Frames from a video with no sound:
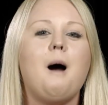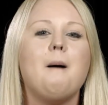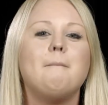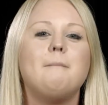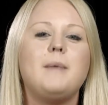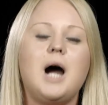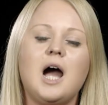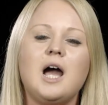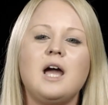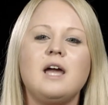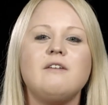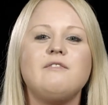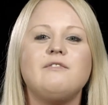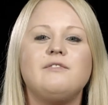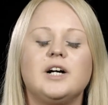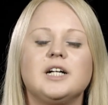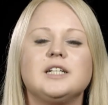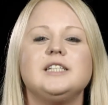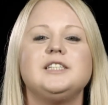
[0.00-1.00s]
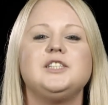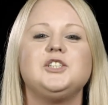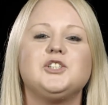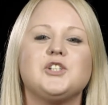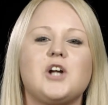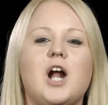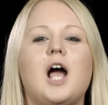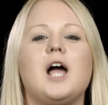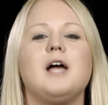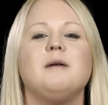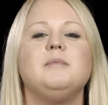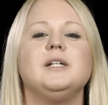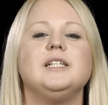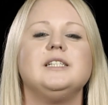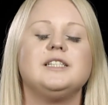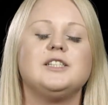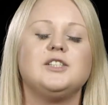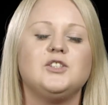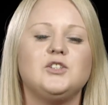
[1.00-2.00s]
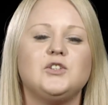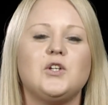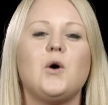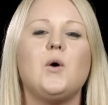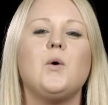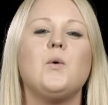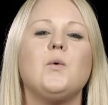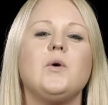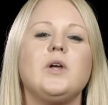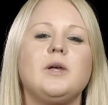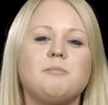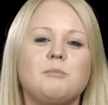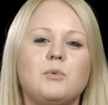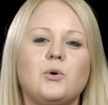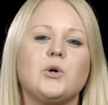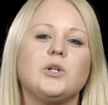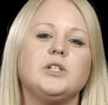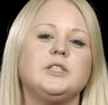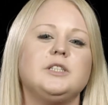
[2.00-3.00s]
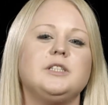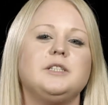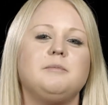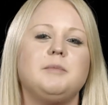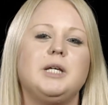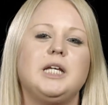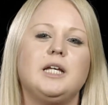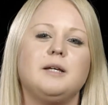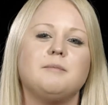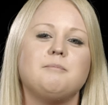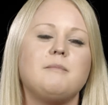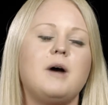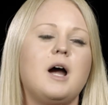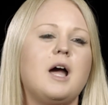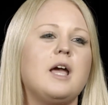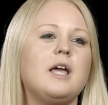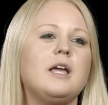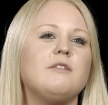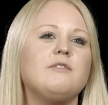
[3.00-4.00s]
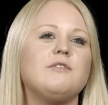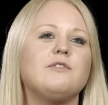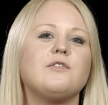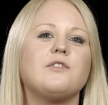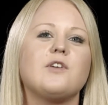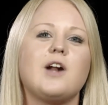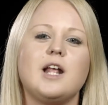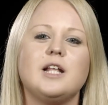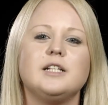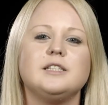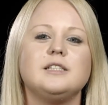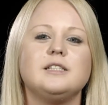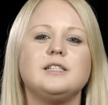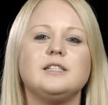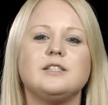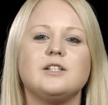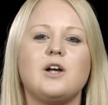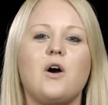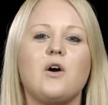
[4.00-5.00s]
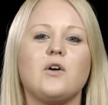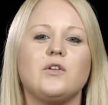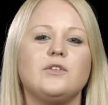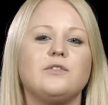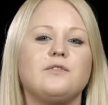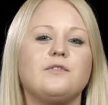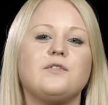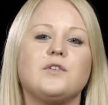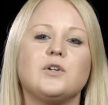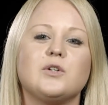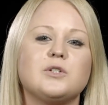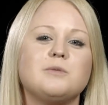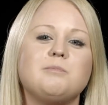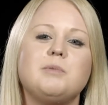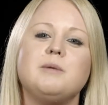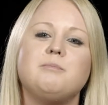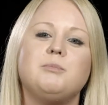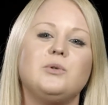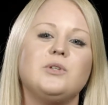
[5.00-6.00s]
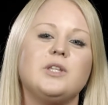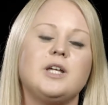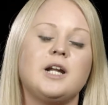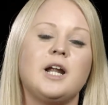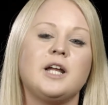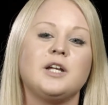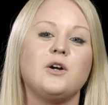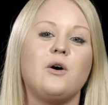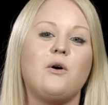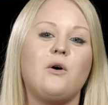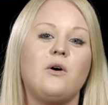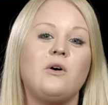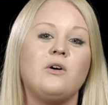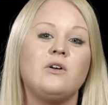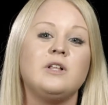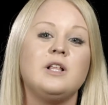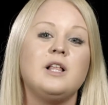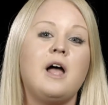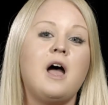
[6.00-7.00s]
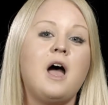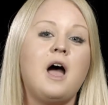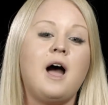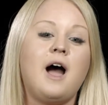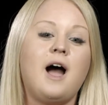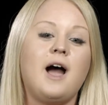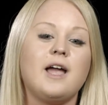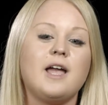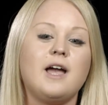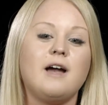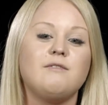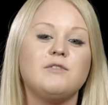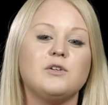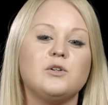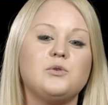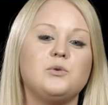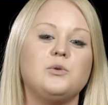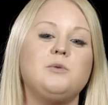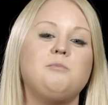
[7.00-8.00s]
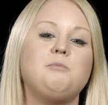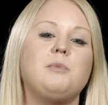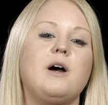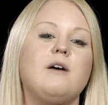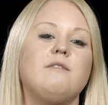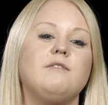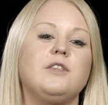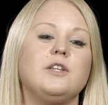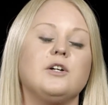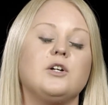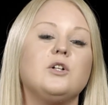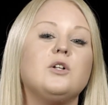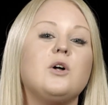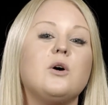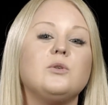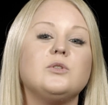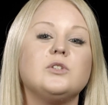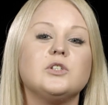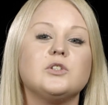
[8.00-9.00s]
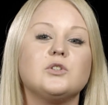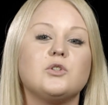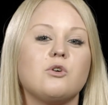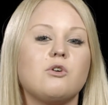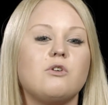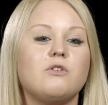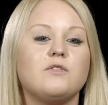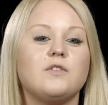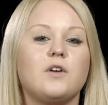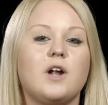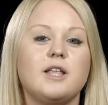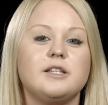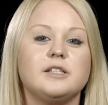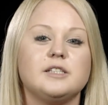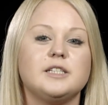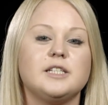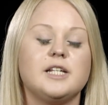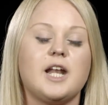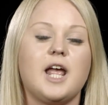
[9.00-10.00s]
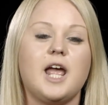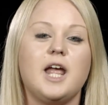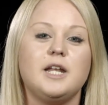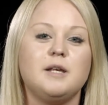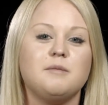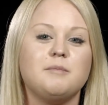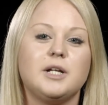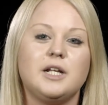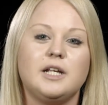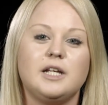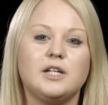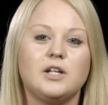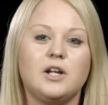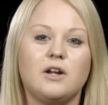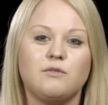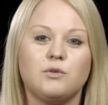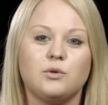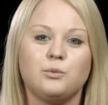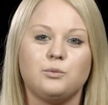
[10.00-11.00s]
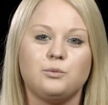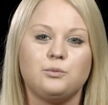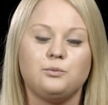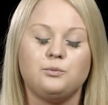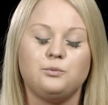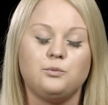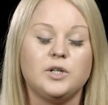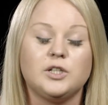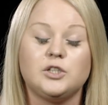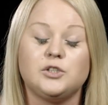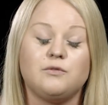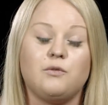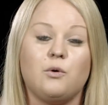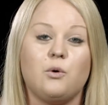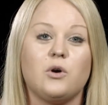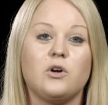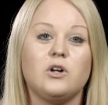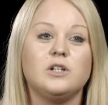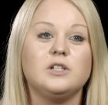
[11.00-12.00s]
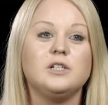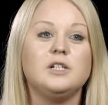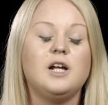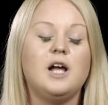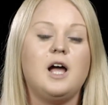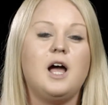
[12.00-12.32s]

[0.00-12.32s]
My fucking tribe is so important to me. My friends are the first people that I call. I have a group of the closest girlfriends that anybody could ever wish for.